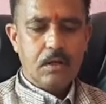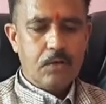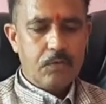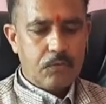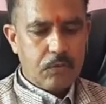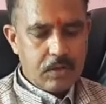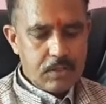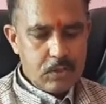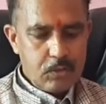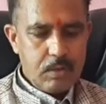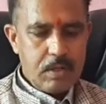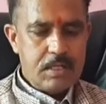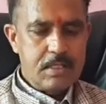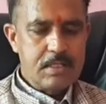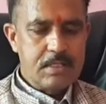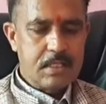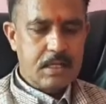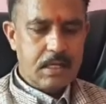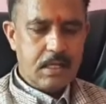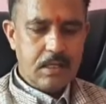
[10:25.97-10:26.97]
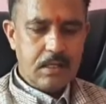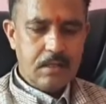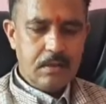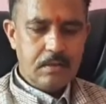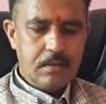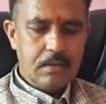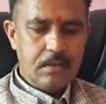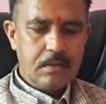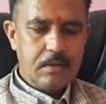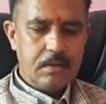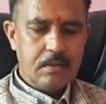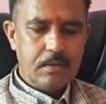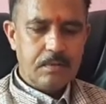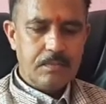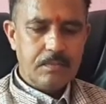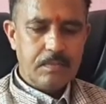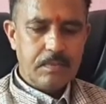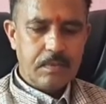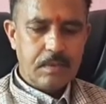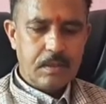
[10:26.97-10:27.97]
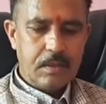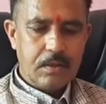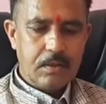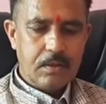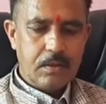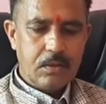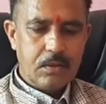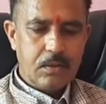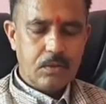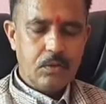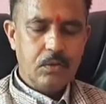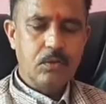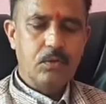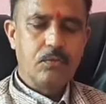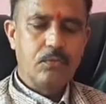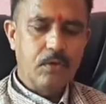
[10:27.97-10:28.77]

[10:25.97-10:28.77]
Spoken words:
First one is K. No.